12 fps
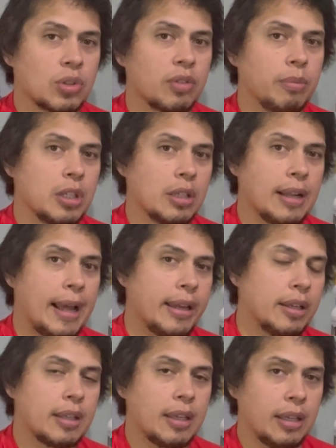from the
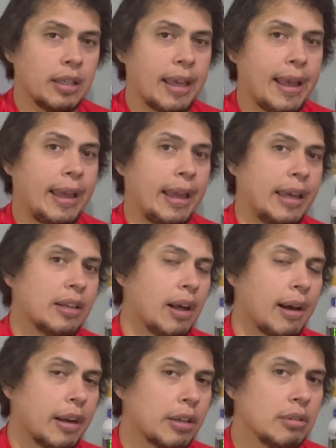United Kingdom and
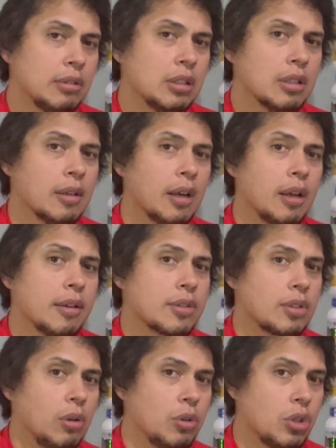Ireland.
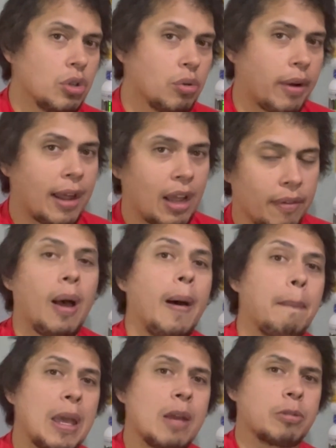So you do have a
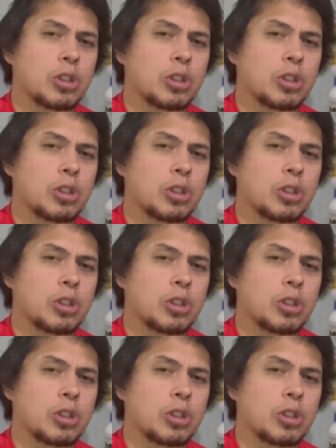paper